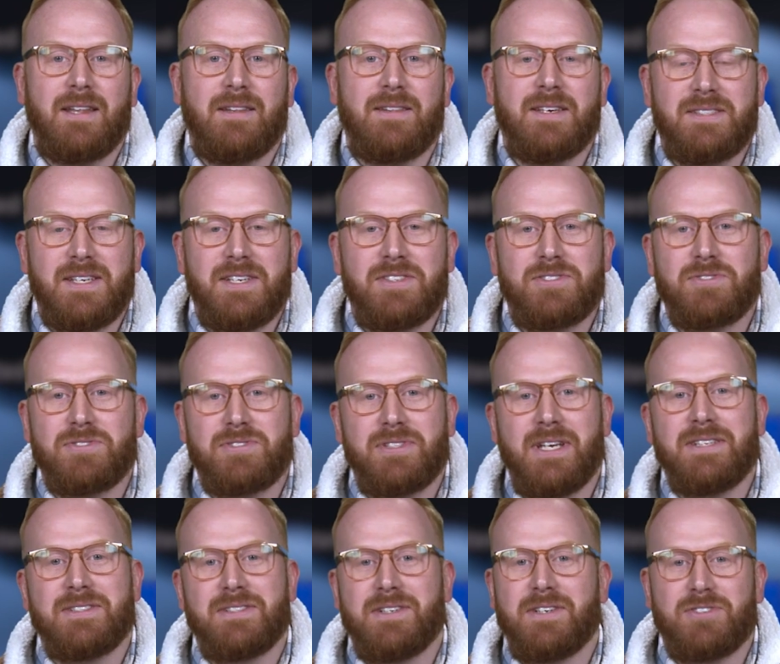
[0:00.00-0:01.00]
This Easter
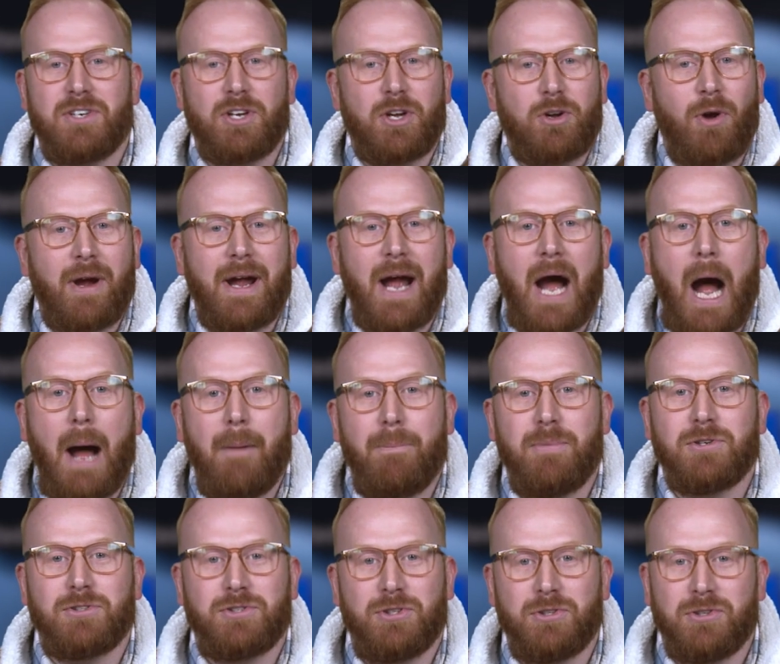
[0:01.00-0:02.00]
season is a great
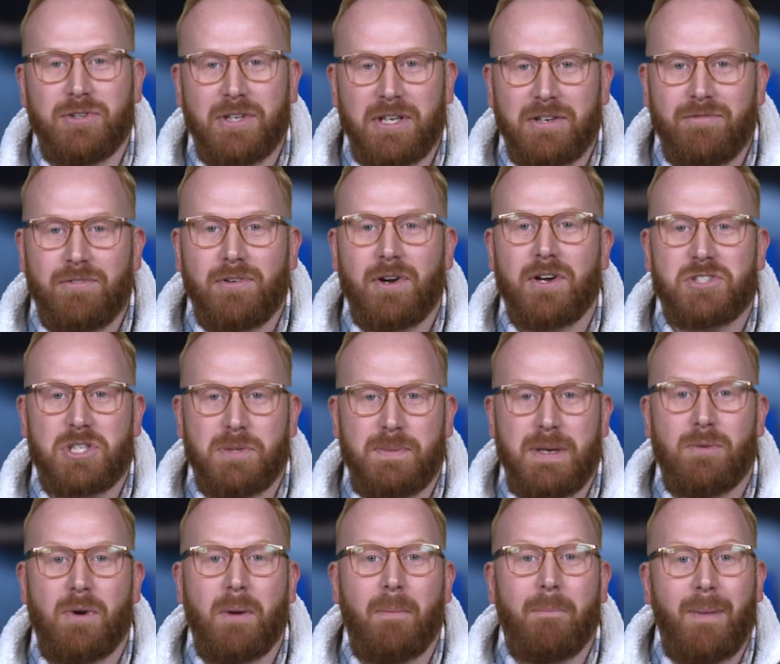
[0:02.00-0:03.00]
opportunity for us to
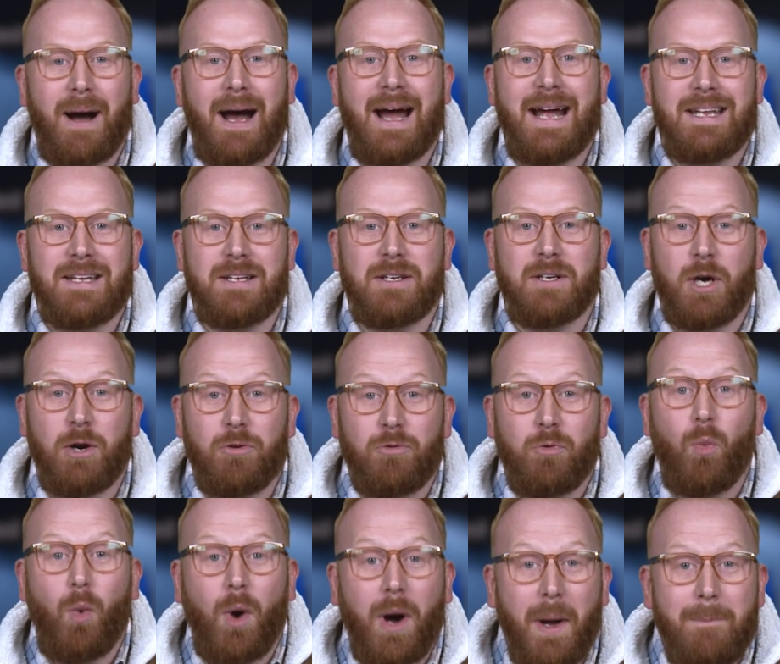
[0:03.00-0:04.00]
be reminded
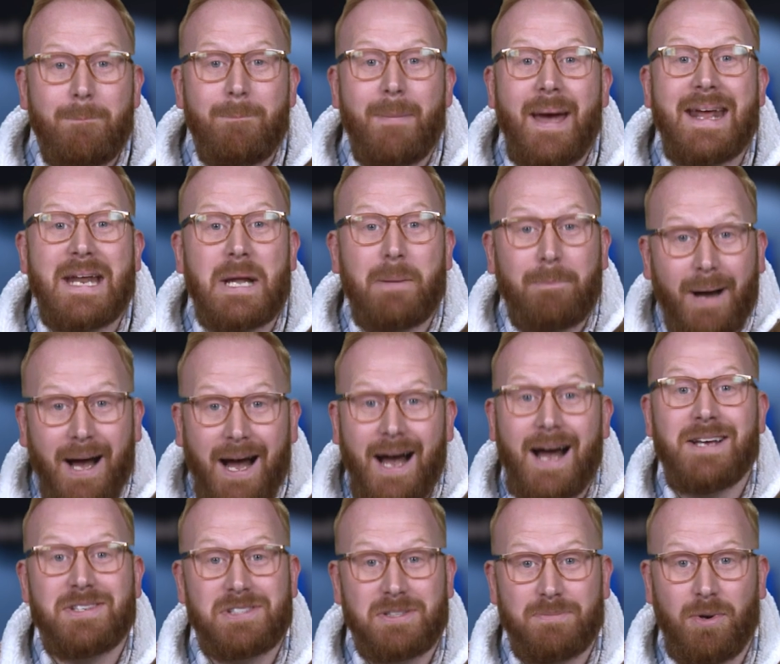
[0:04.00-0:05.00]
of what made it
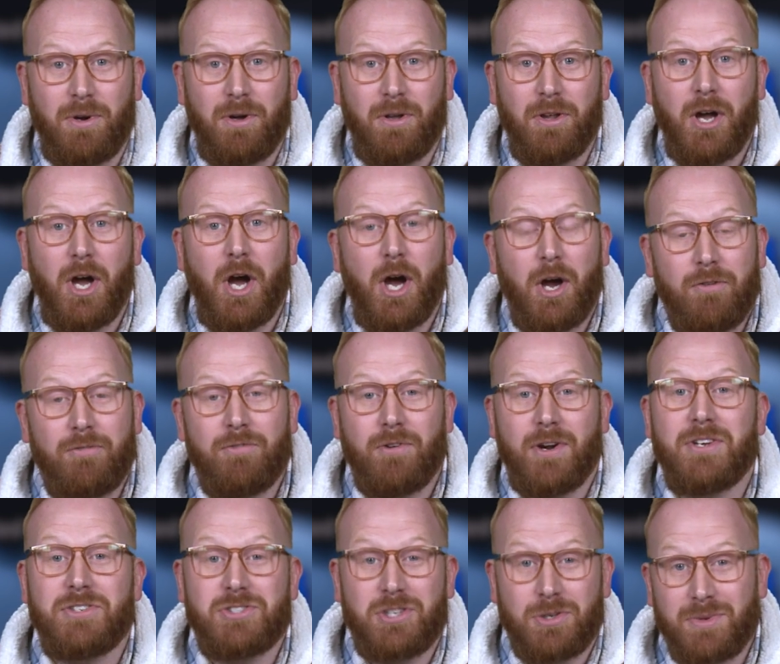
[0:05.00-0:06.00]
possible for
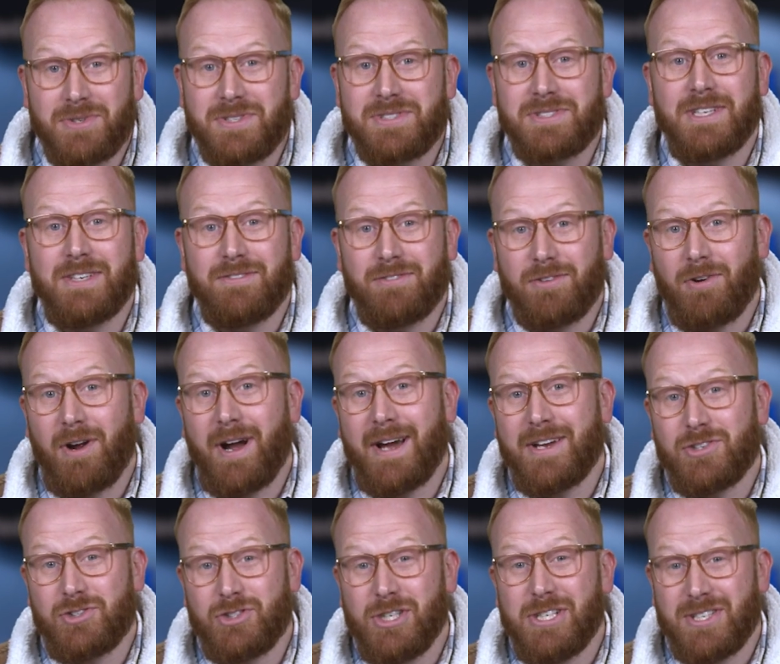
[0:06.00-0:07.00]
us to receive
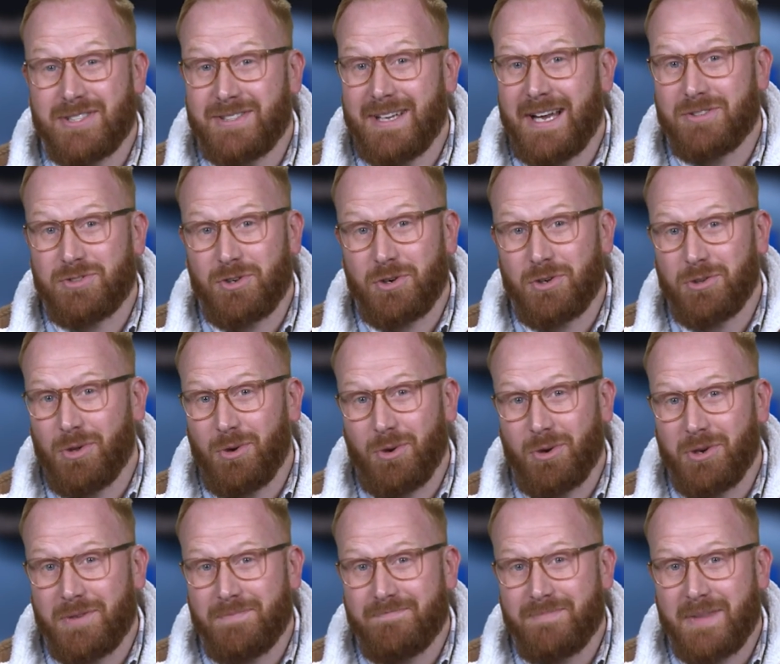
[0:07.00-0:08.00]
Christ Jesus as our
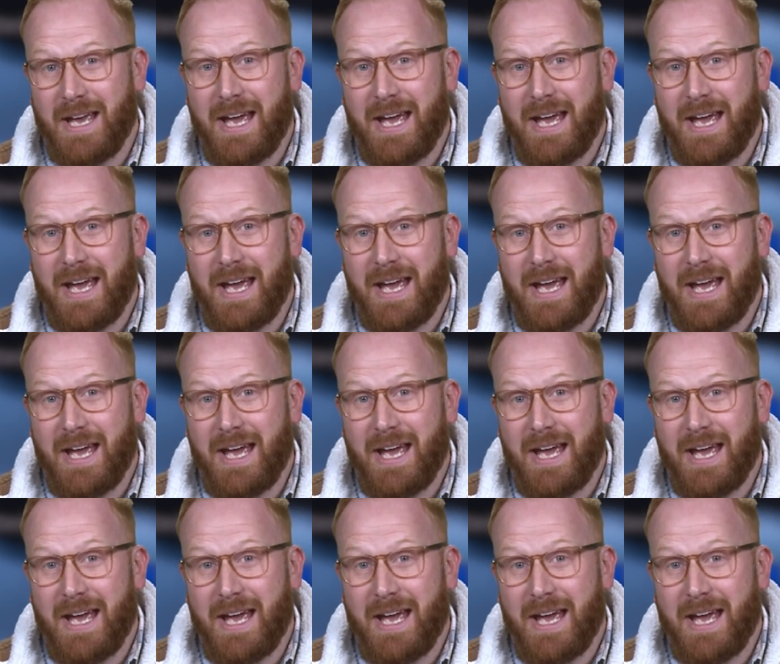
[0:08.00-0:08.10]
Lord.